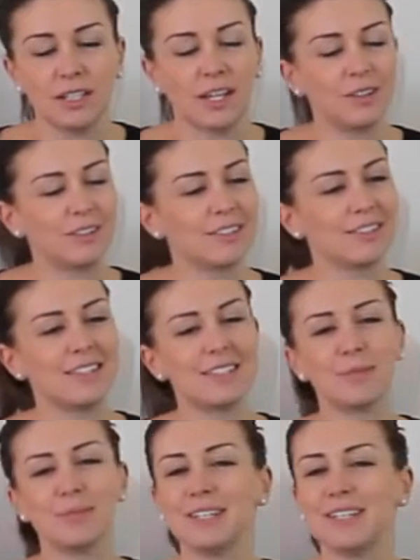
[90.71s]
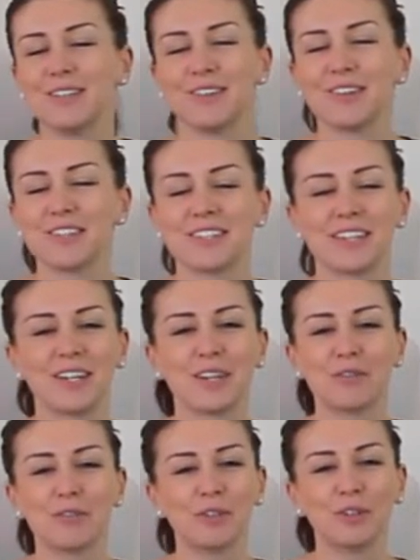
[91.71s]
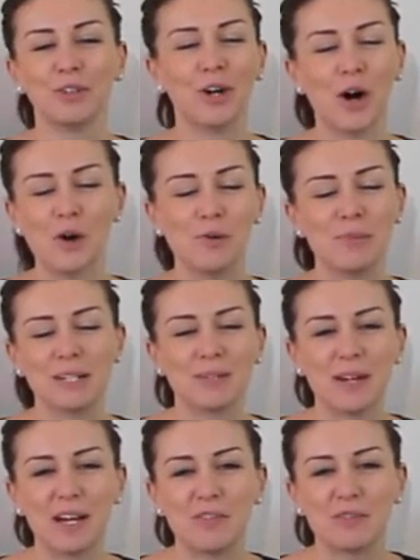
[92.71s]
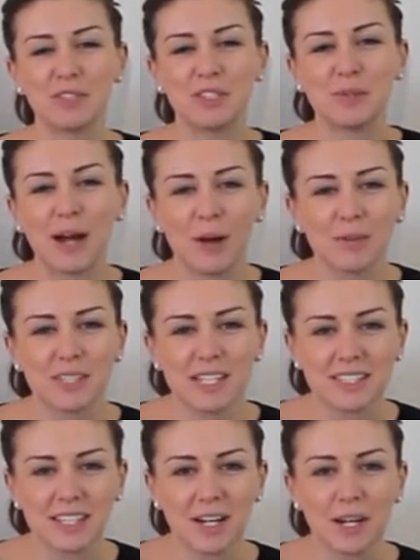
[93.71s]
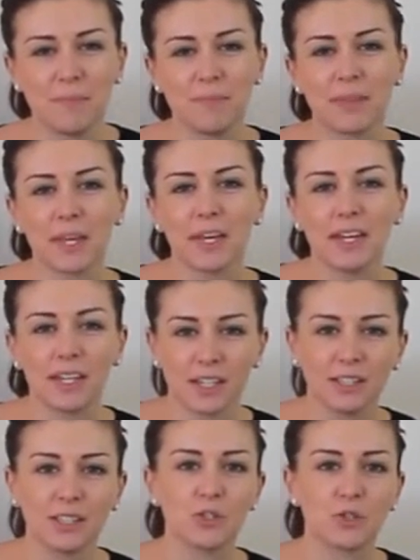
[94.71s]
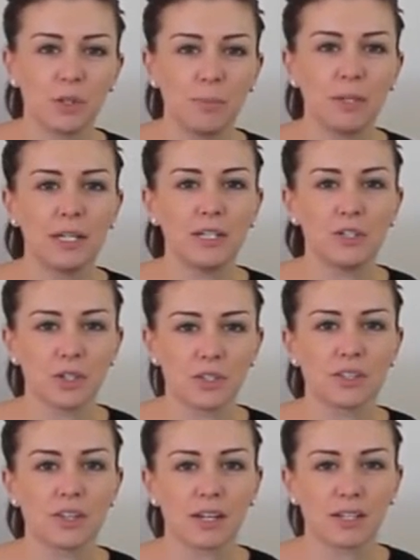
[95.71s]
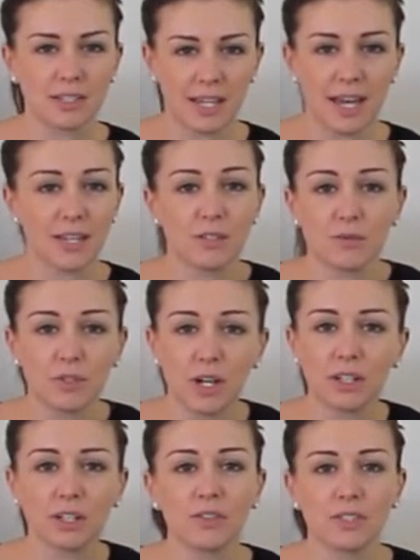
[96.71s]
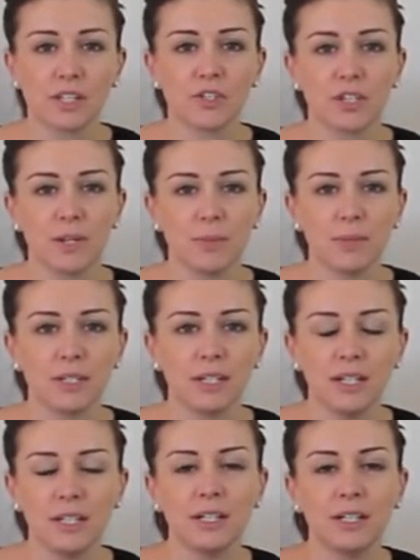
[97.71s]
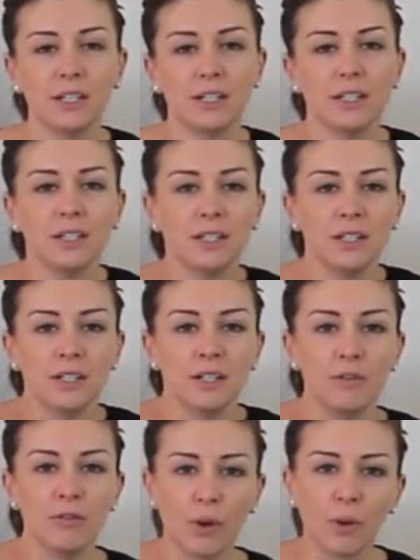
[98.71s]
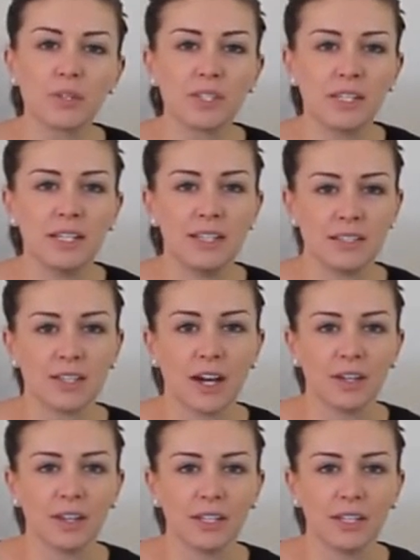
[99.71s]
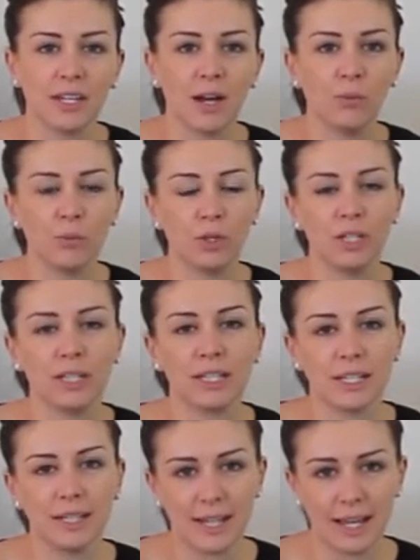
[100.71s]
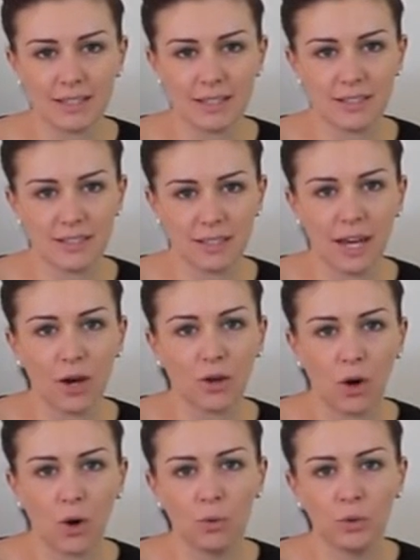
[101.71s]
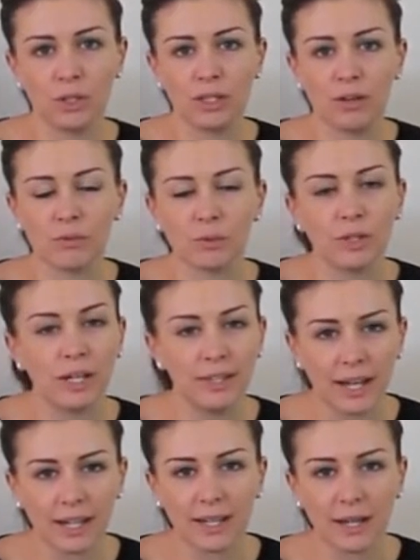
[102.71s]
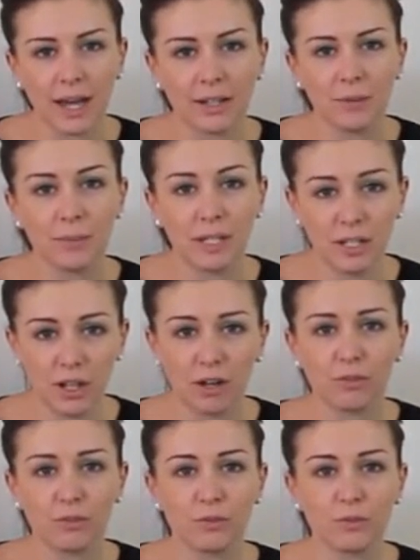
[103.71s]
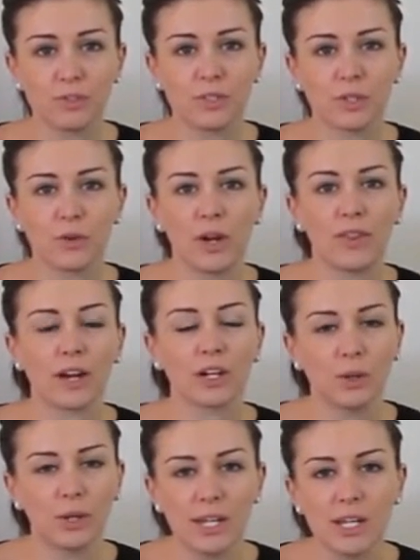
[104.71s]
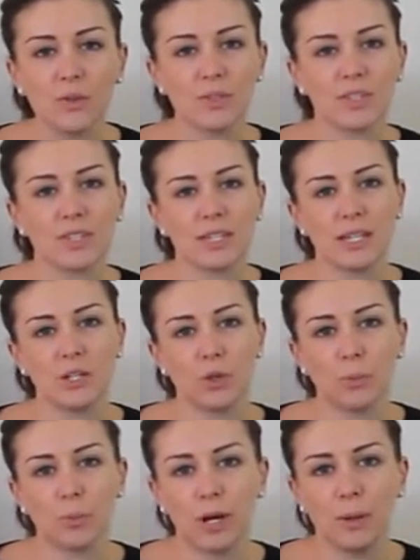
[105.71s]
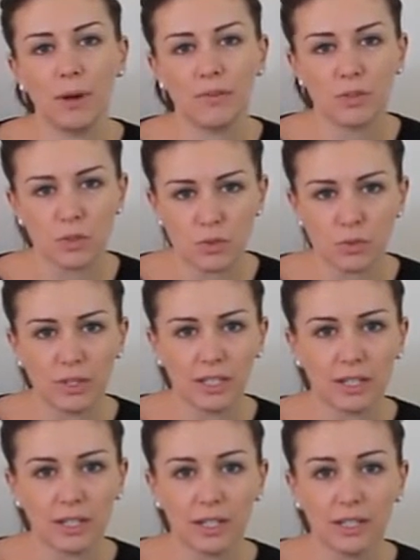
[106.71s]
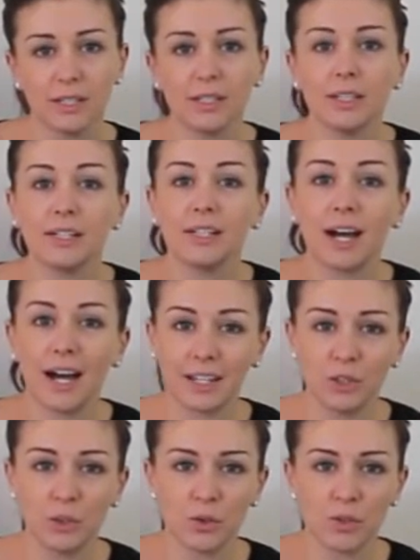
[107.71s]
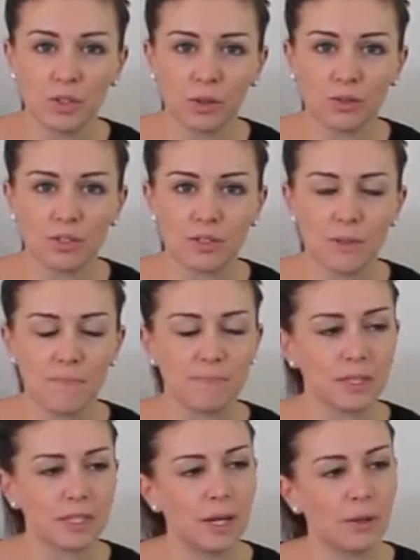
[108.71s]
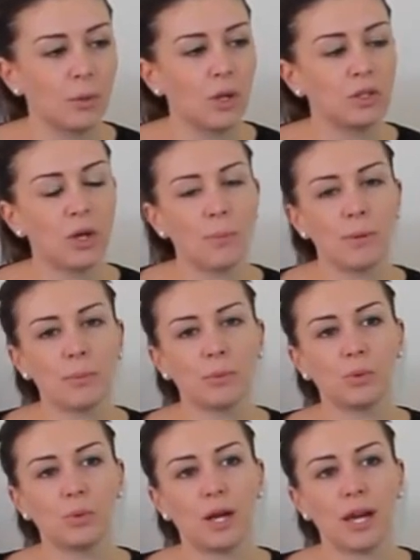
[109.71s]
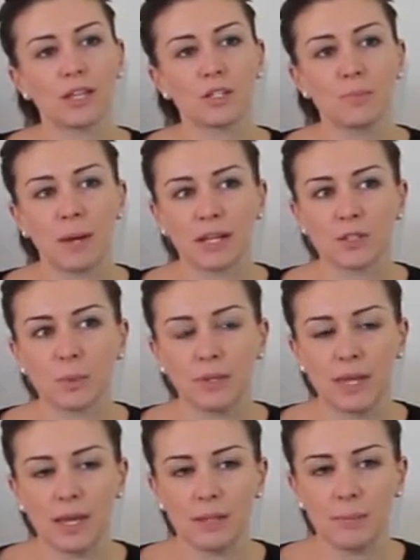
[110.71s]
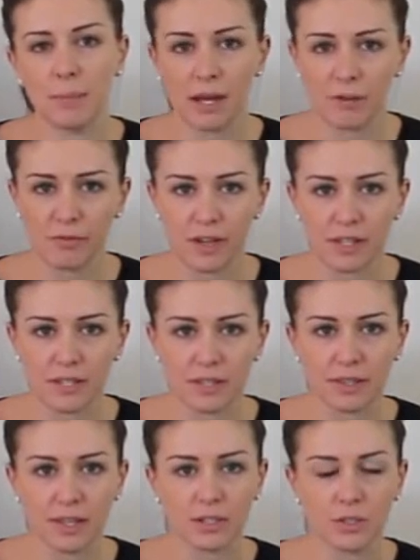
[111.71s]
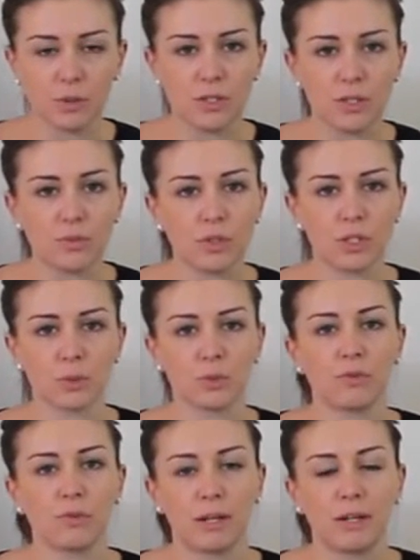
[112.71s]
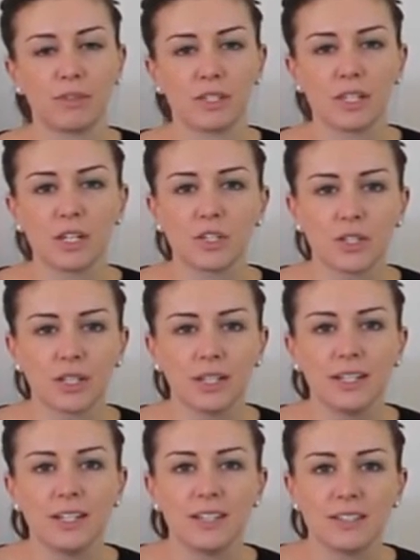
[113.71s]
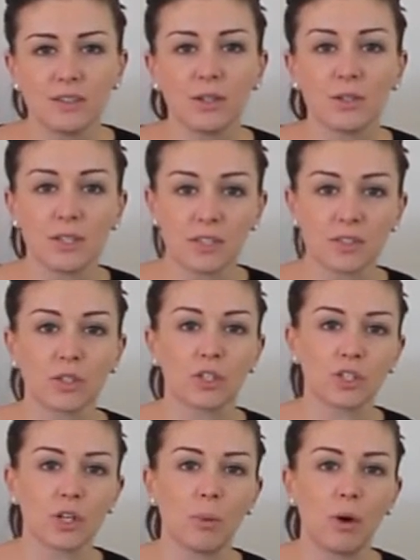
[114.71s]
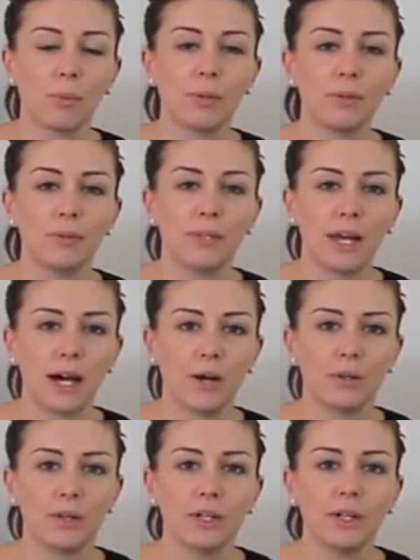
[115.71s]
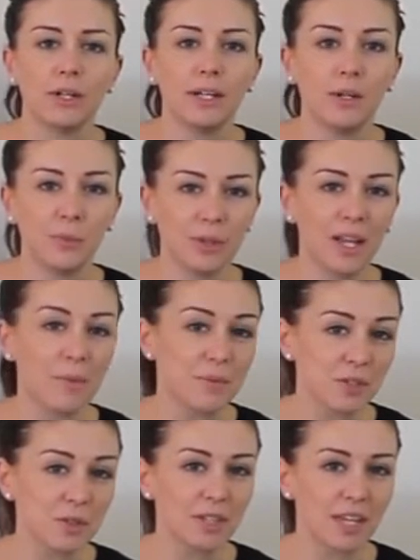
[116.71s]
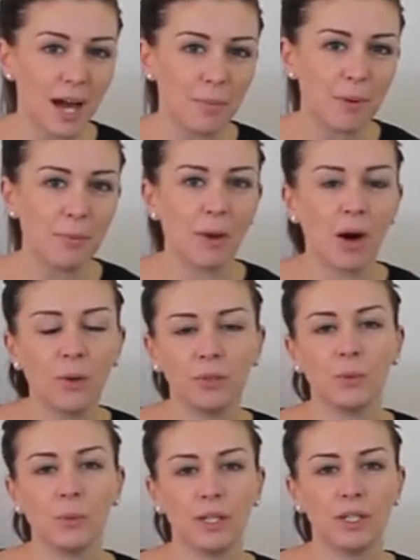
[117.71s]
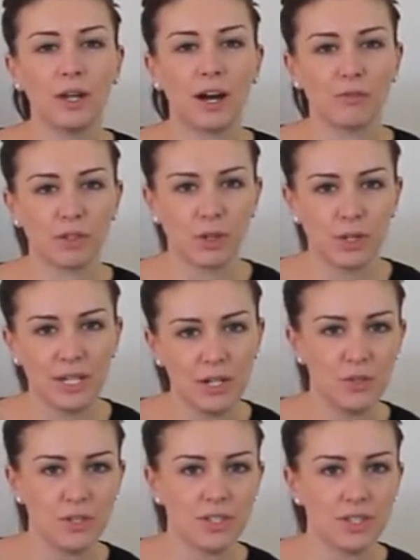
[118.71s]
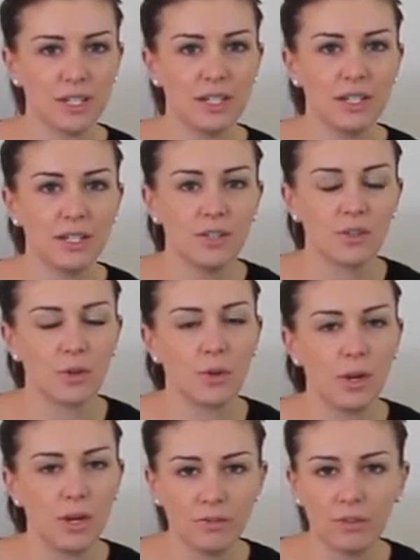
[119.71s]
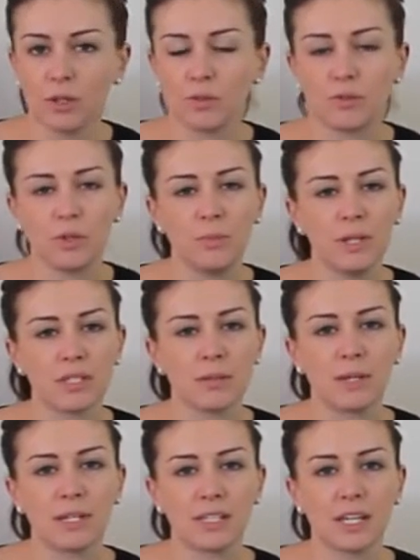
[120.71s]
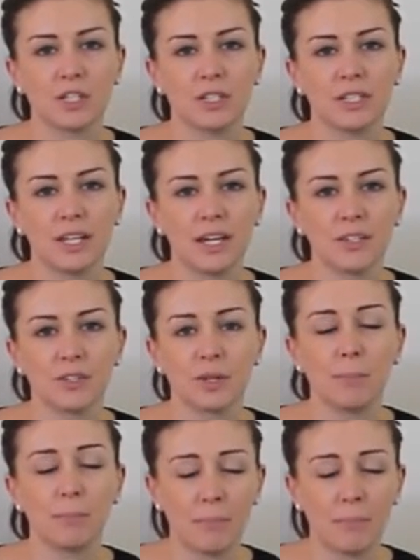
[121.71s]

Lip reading: And it doesn't need to be, you're not sitting on the floor oming away for 2 hours at a time. It can literally be just a case of turning your attention inward, focusing internally and really connecting to that on a whole new level, and that can be enough to create that coherency in your brainwaves that's really going to heighten your results. Now what a lot of people expect when they manifest and they do these rituals for manifestation is that those things are going to show up. Now it will absolutely happen, but only when you have coherency. So even those few minutes of meditation a day is going to